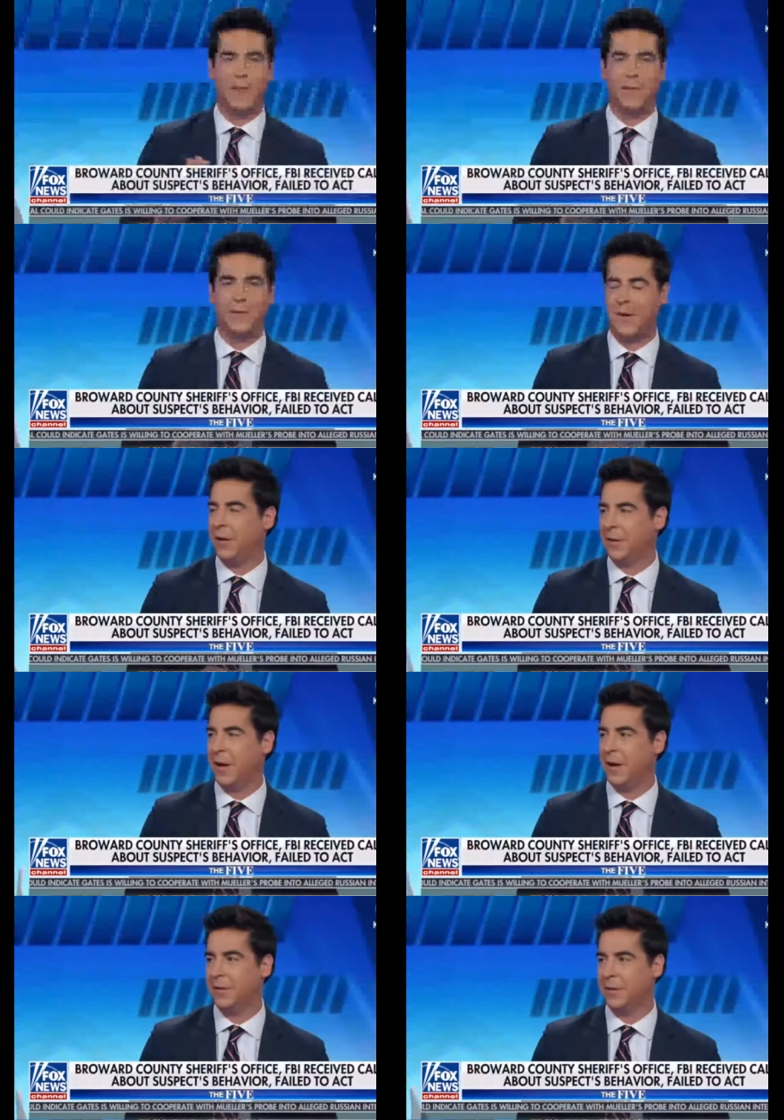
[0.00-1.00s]
when they found
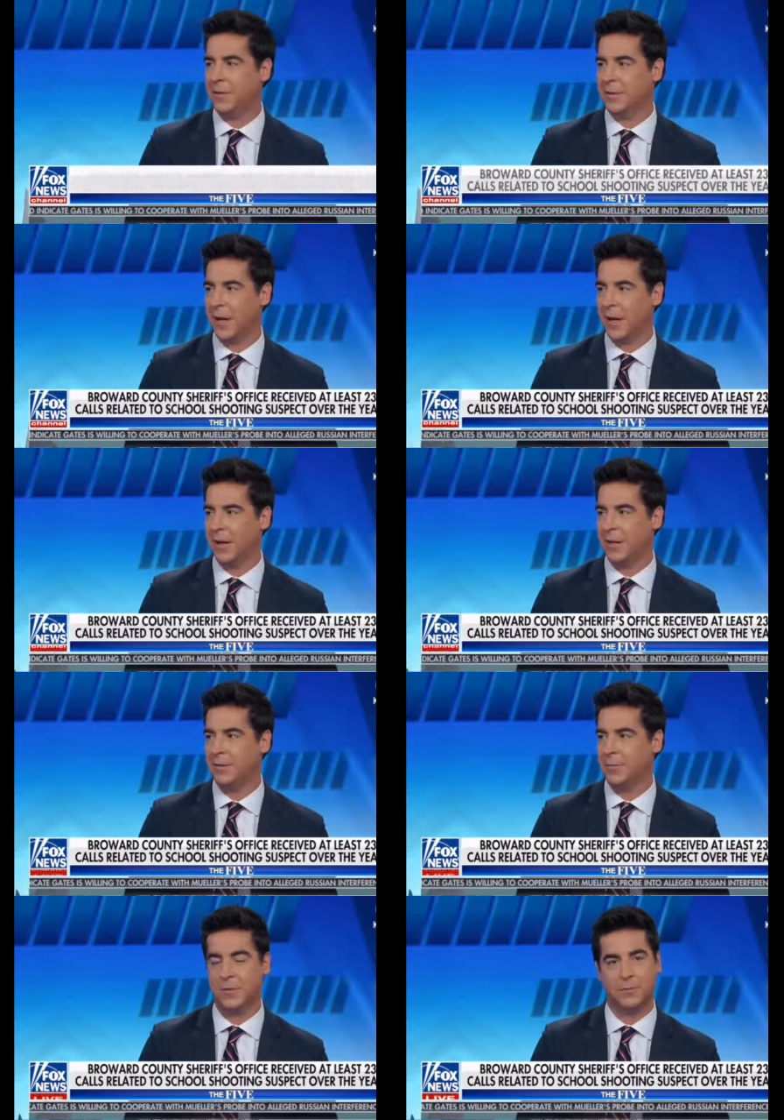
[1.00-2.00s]
out that this guy
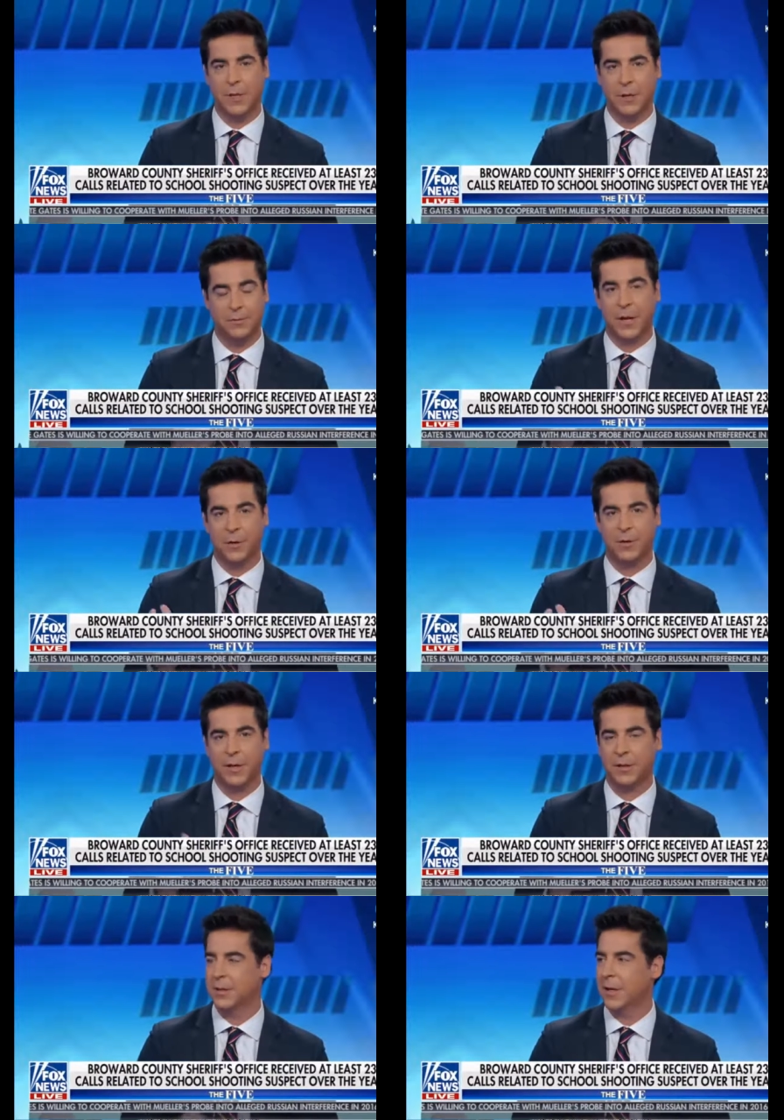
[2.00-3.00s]
was, you know,
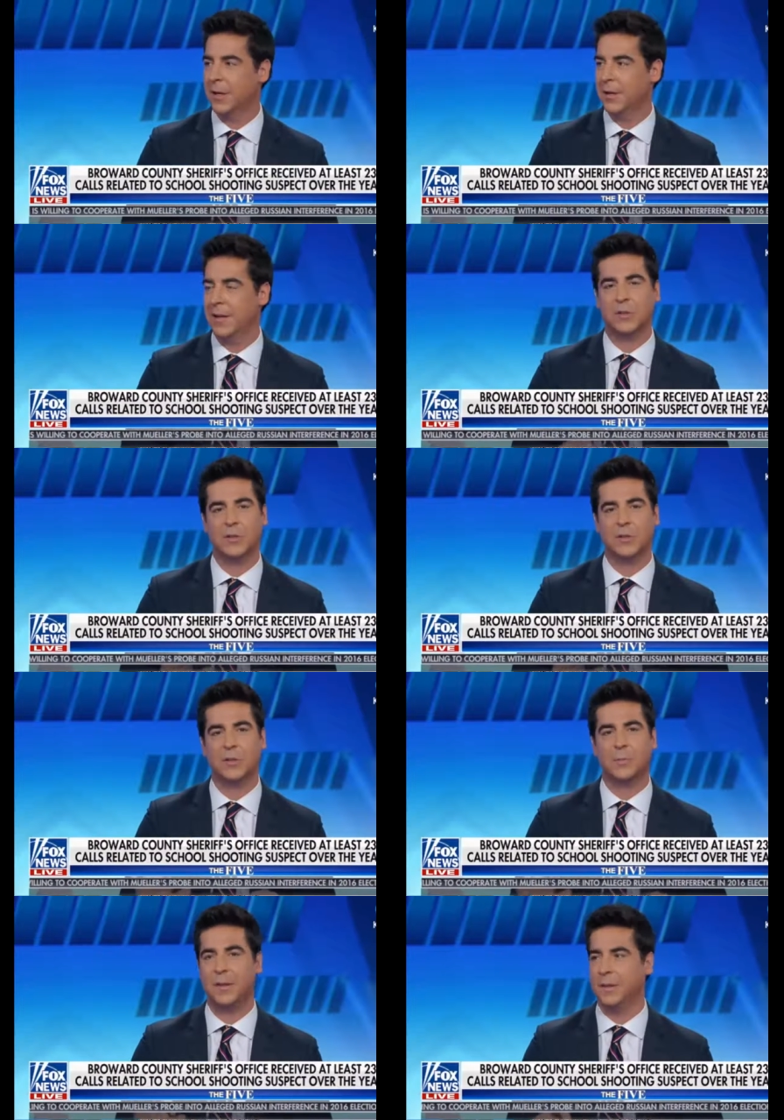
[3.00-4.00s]
derelict, they just
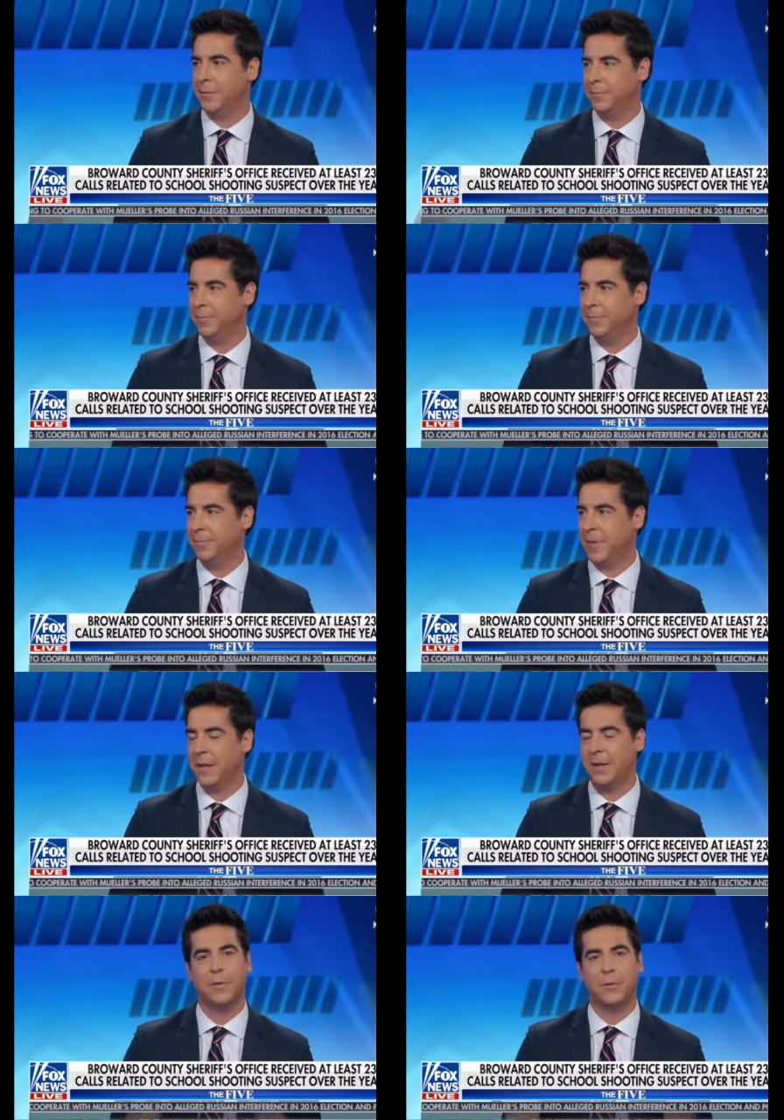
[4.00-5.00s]
suspended him. They
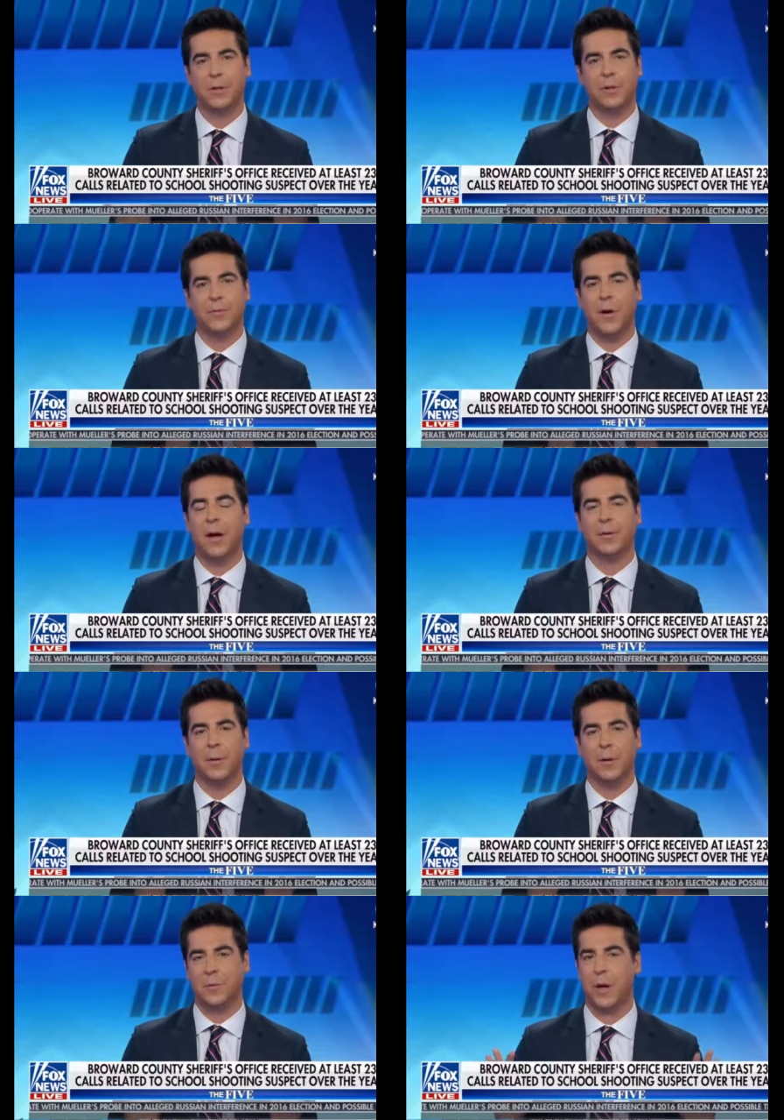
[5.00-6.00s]
didn't even really fire
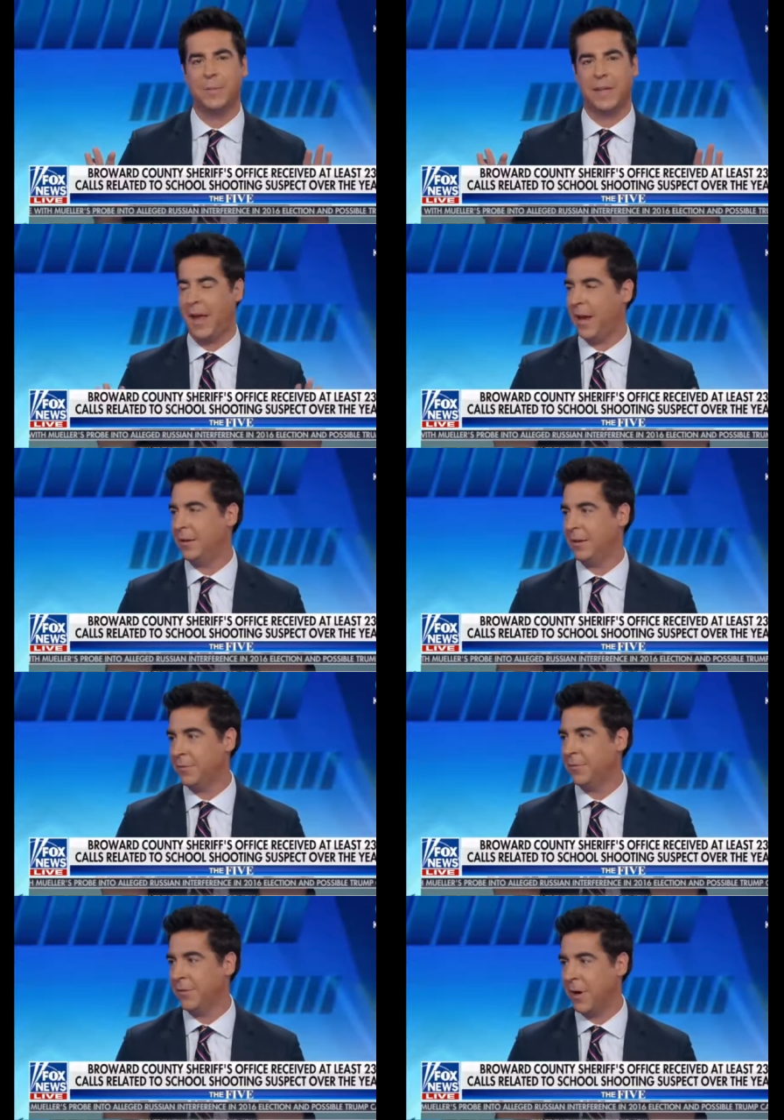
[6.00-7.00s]
him. You probably can't
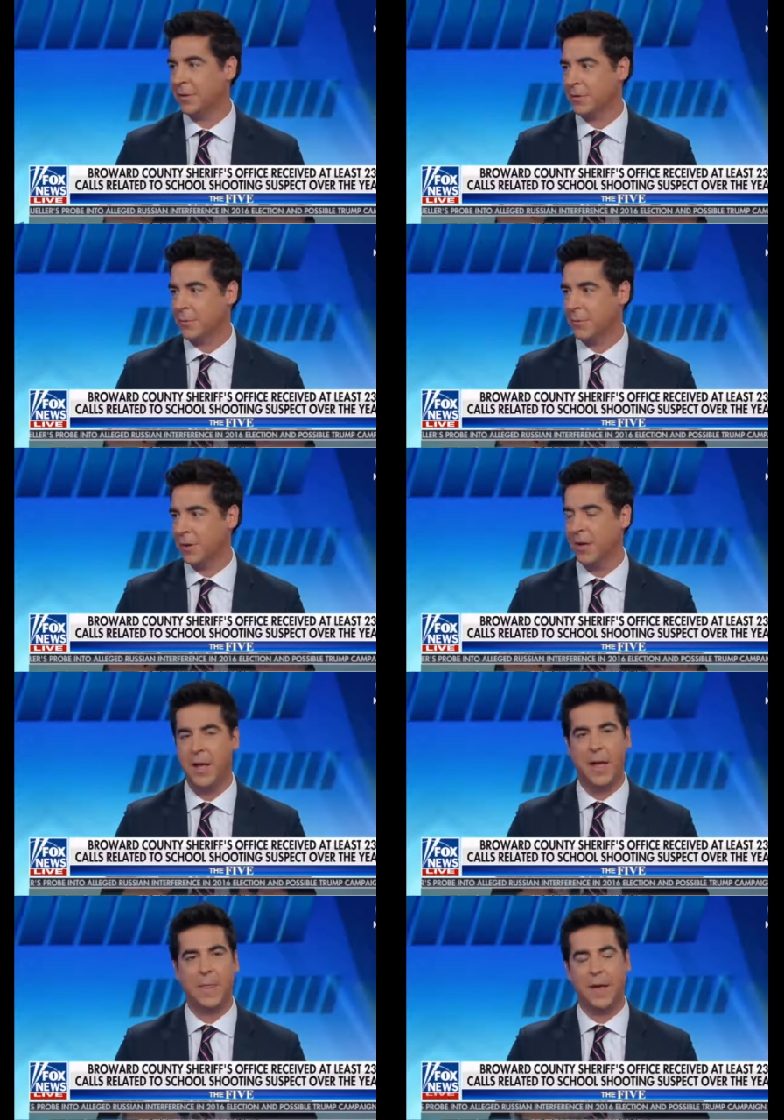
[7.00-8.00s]
even fire someone.
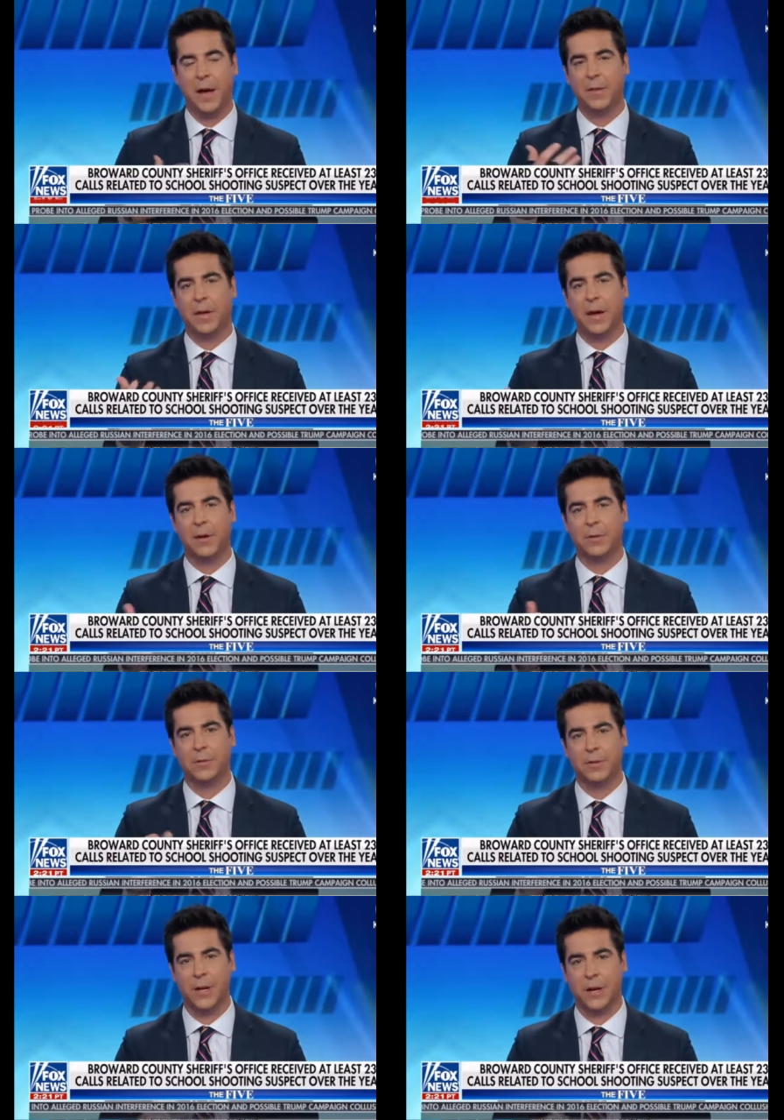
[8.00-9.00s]
And now the guy
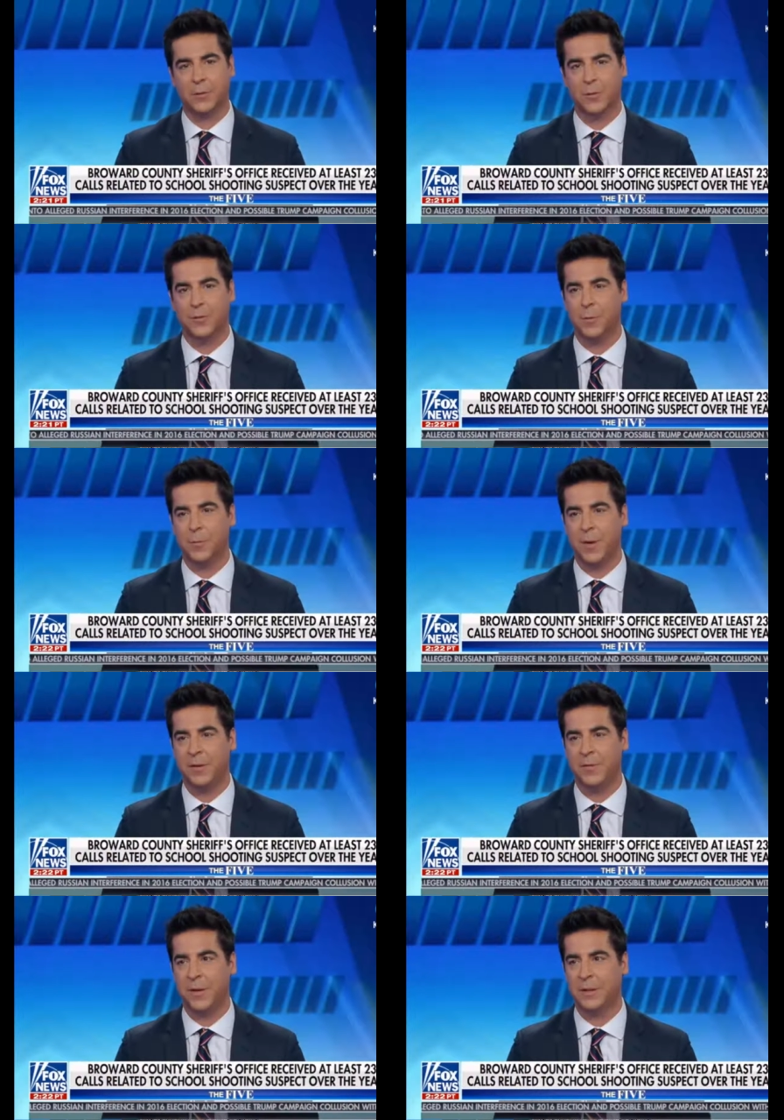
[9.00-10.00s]
retires with full
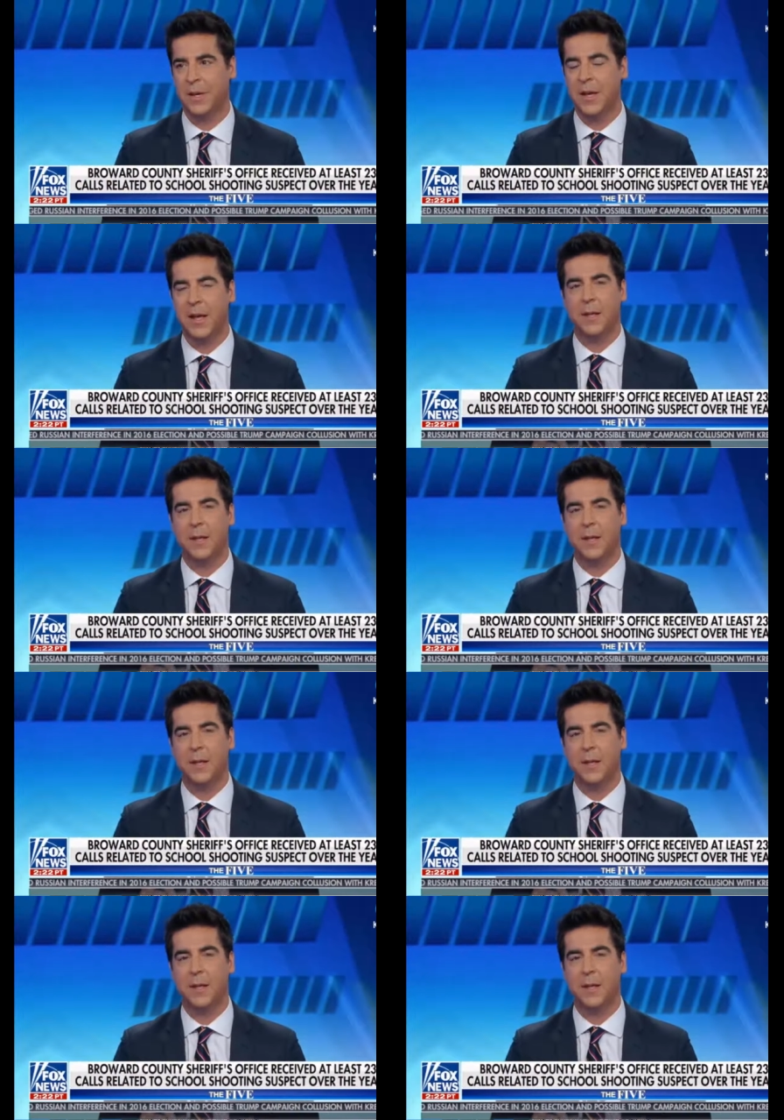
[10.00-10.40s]
benefits.